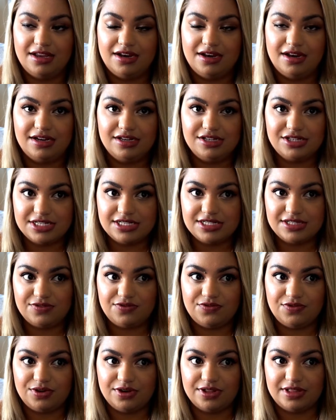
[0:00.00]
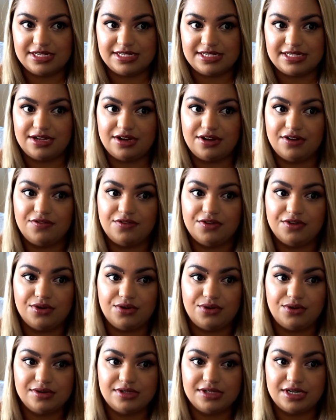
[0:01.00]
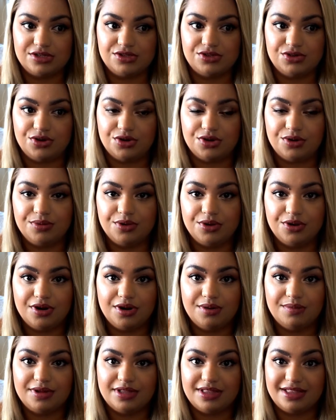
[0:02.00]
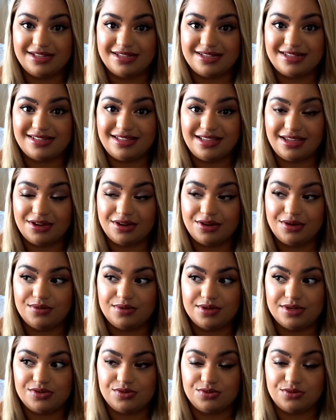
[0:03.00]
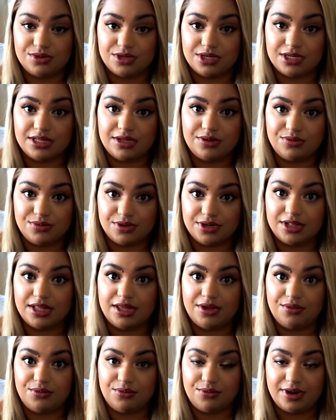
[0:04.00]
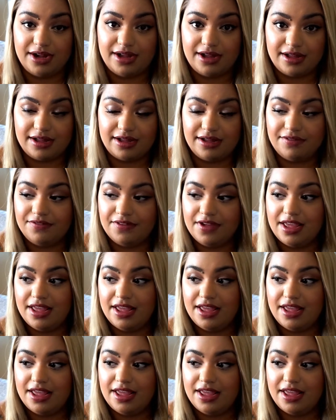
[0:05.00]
Not just for this year, for the whole doctoral program, but this year was really, really rough.